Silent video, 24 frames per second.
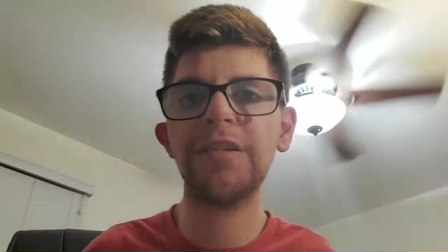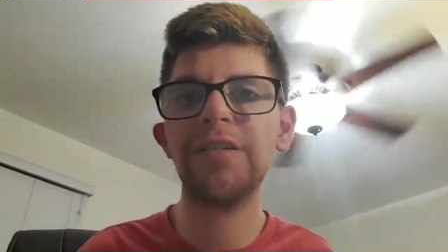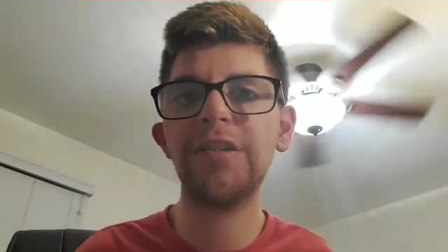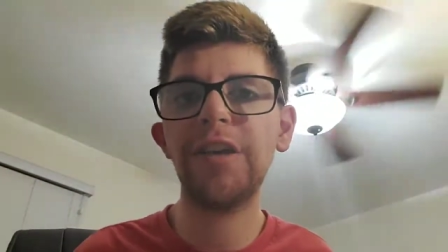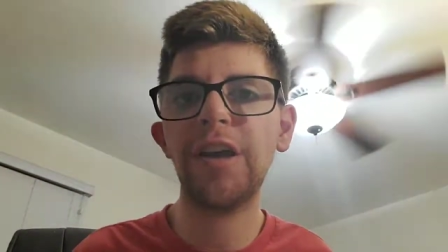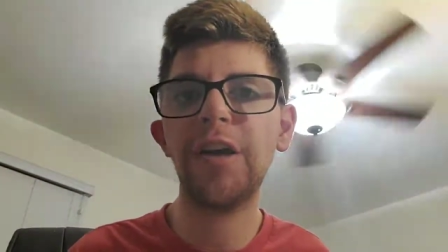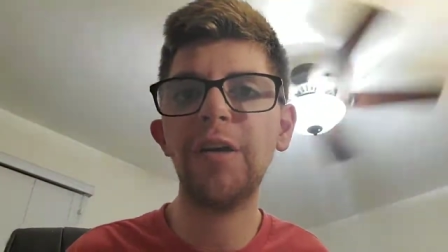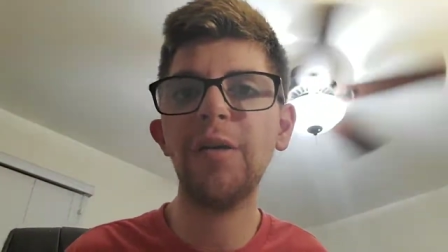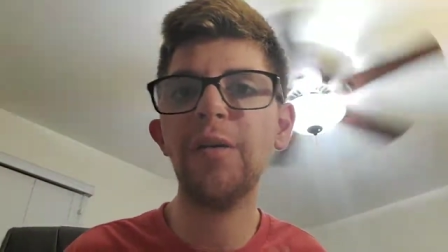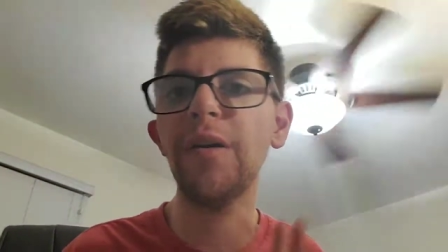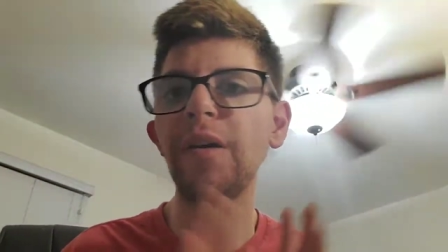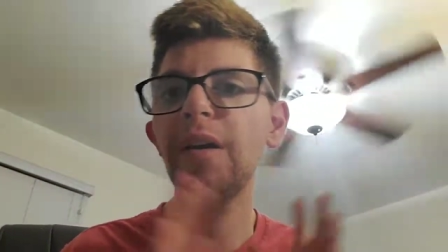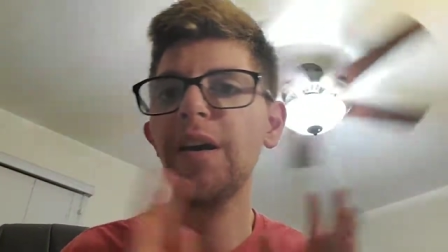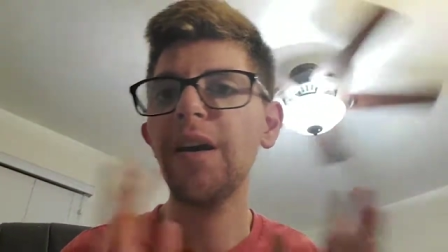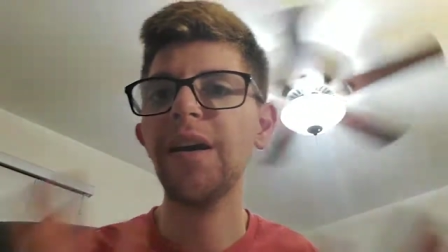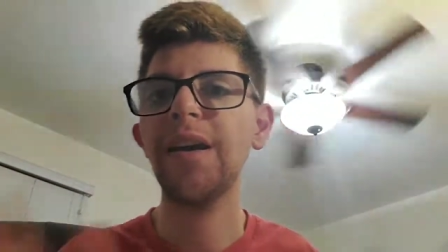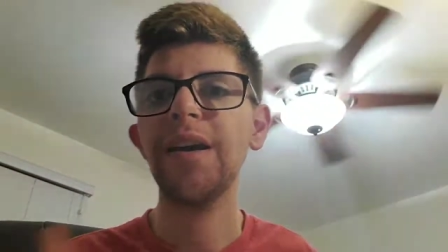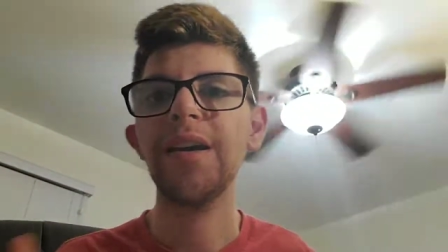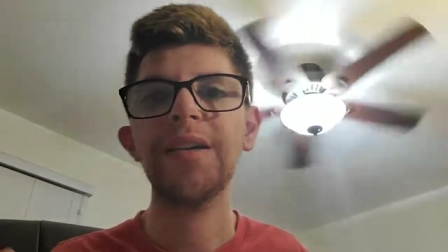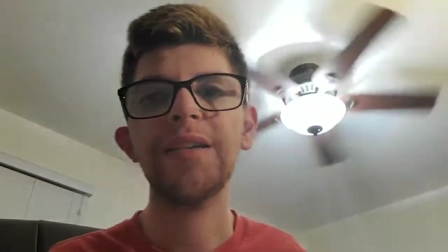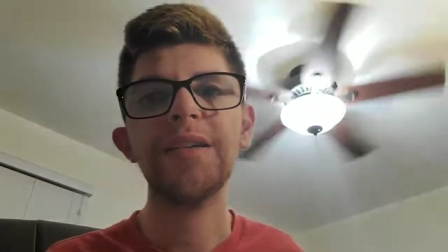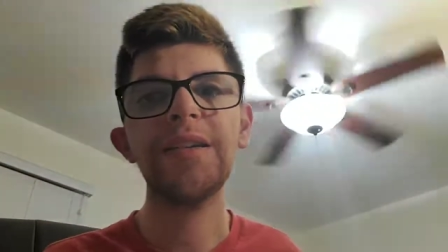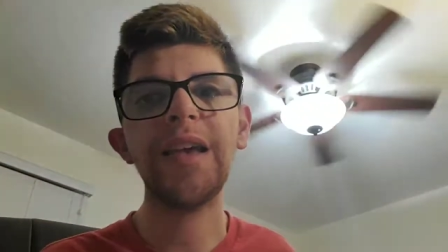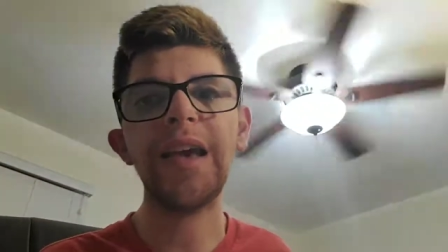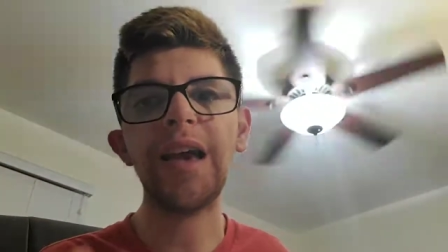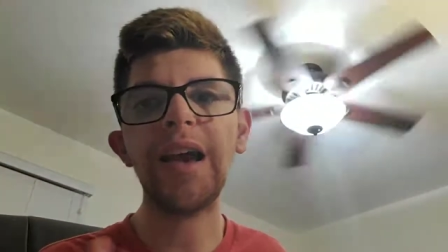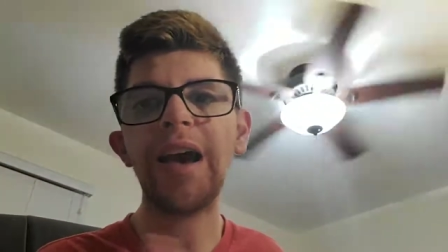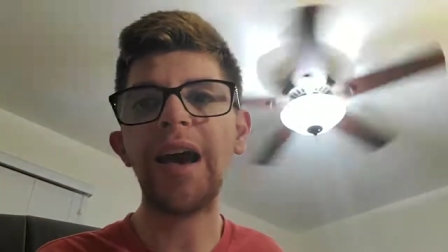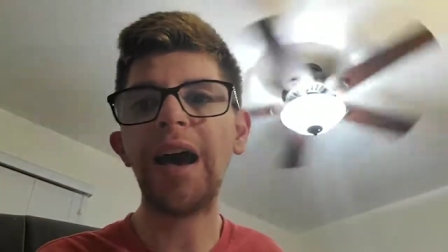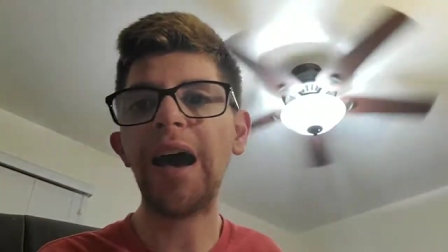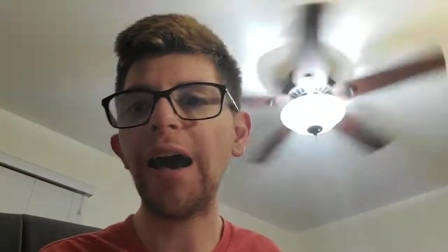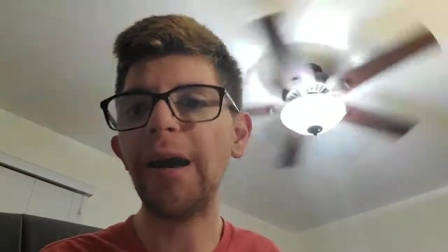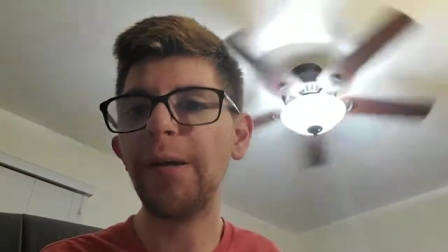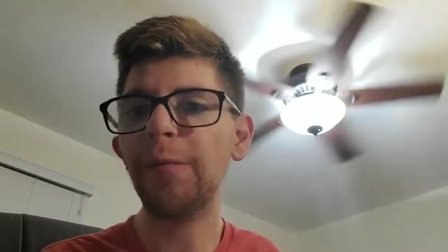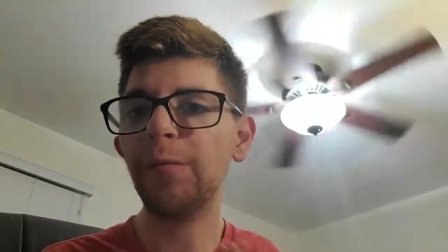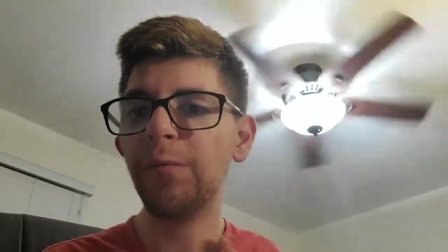So yeah,
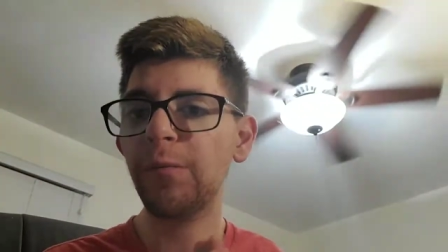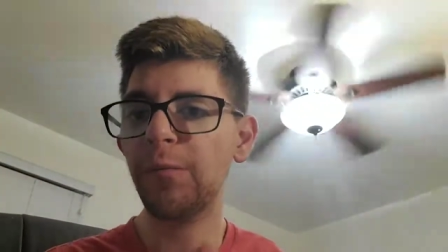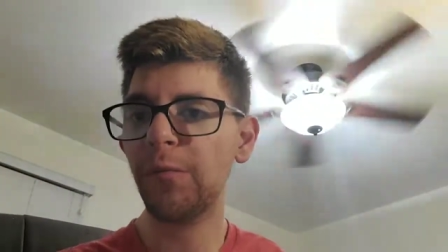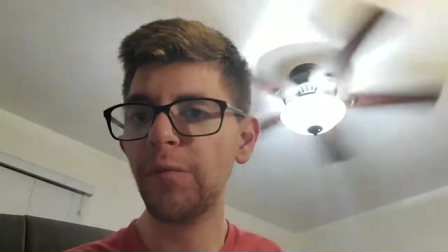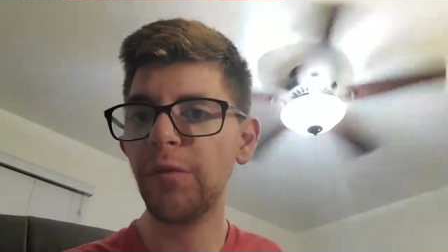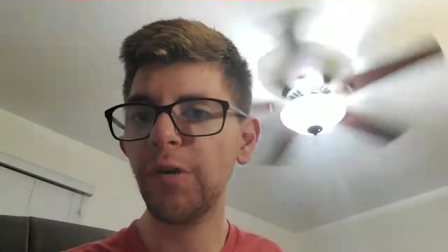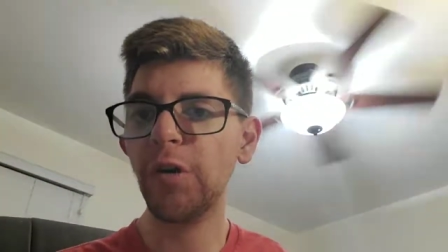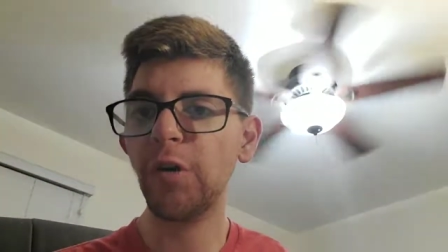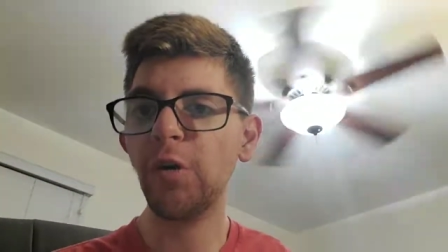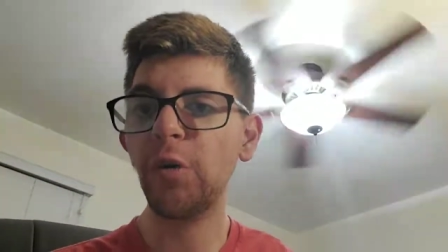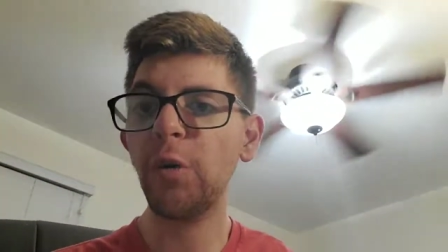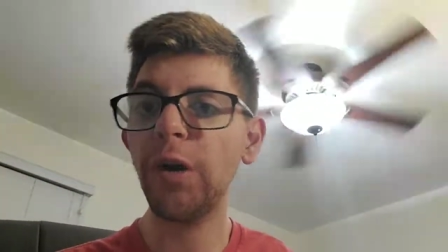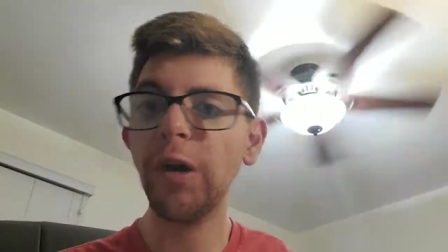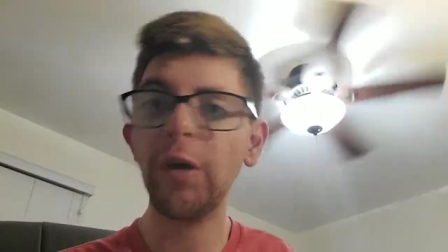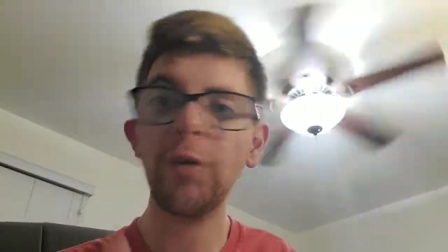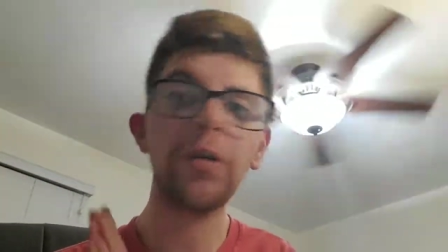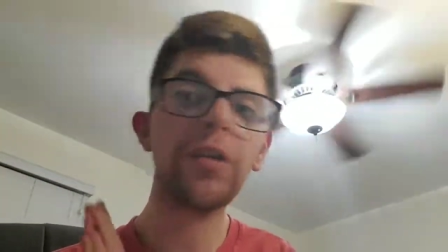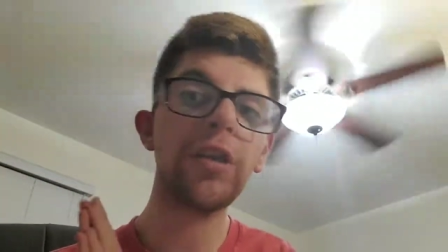I'm recording